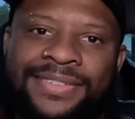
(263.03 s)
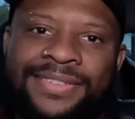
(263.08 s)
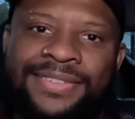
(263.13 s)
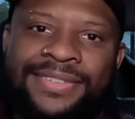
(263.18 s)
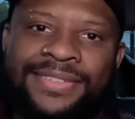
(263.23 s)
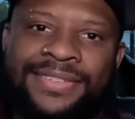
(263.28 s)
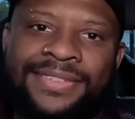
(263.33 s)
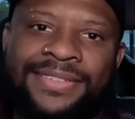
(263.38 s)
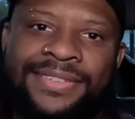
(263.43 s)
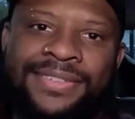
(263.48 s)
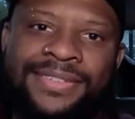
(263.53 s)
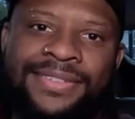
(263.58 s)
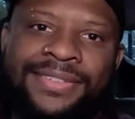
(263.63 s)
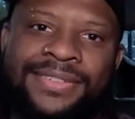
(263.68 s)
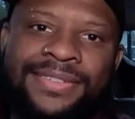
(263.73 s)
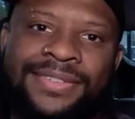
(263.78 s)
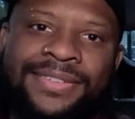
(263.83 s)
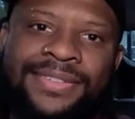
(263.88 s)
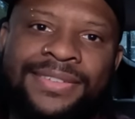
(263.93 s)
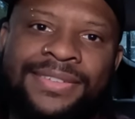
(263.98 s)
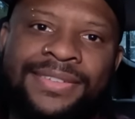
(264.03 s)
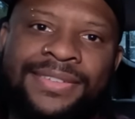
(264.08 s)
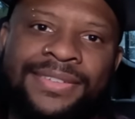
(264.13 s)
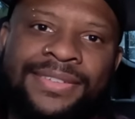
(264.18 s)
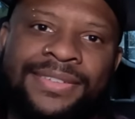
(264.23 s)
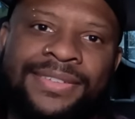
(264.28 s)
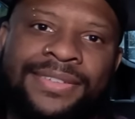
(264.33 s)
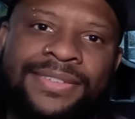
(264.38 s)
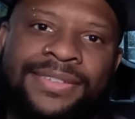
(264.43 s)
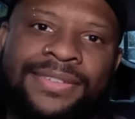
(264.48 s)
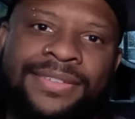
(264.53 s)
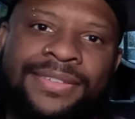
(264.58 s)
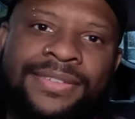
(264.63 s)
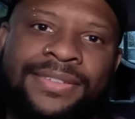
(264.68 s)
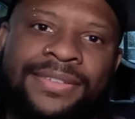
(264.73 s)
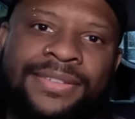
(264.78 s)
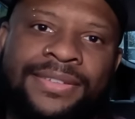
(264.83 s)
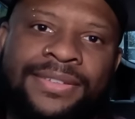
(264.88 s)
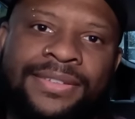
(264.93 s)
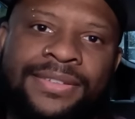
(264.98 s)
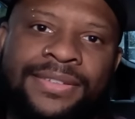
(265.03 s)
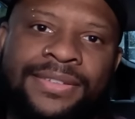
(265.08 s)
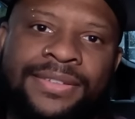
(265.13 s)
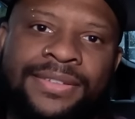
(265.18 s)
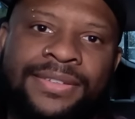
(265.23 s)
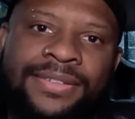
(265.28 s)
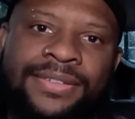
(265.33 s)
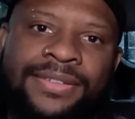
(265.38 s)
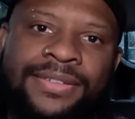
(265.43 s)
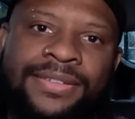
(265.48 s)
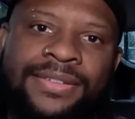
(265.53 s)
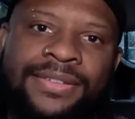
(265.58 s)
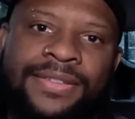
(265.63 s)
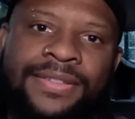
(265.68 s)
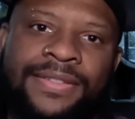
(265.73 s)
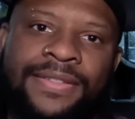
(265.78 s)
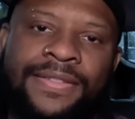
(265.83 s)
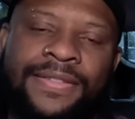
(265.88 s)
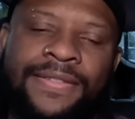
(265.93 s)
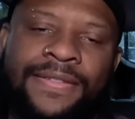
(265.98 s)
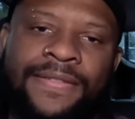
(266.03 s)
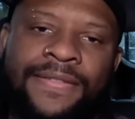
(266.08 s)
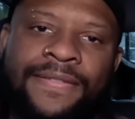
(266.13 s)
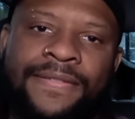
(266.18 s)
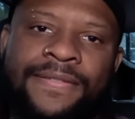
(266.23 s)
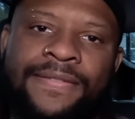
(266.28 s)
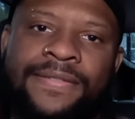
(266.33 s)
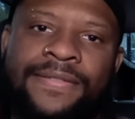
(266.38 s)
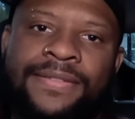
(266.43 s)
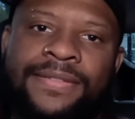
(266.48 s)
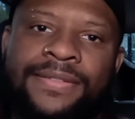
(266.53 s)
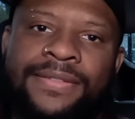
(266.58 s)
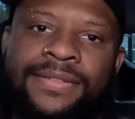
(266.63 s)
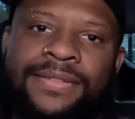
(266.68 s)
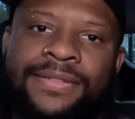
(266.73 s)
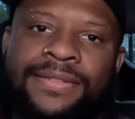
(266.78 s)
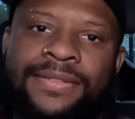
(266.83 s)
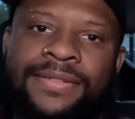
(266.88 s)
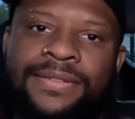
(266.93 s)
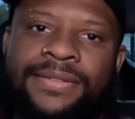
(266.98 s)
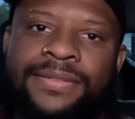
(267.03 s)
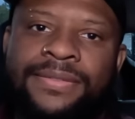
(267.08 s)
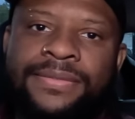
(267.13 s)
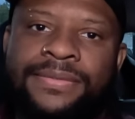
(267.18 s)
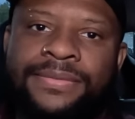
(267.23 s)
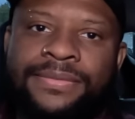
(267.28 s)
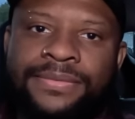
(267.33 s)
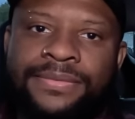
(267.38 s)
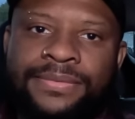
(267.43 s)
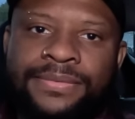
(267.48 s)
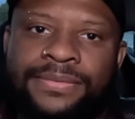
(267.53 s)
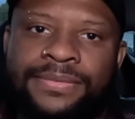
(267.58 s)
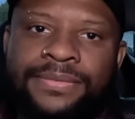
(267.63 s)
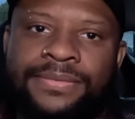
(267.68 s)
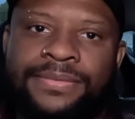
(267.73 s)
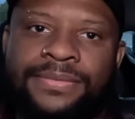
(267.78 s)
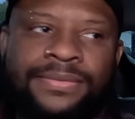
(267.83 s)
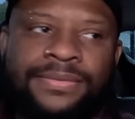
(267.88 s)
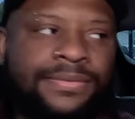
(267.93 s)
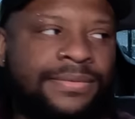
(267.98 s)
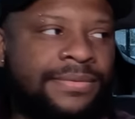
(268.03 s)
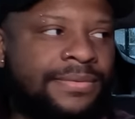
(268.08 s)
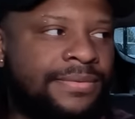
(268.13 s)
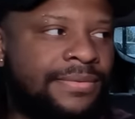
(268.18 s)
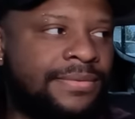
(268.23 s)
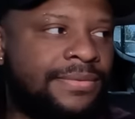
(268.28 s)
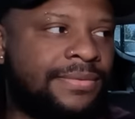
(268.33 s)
This person isn't speaking.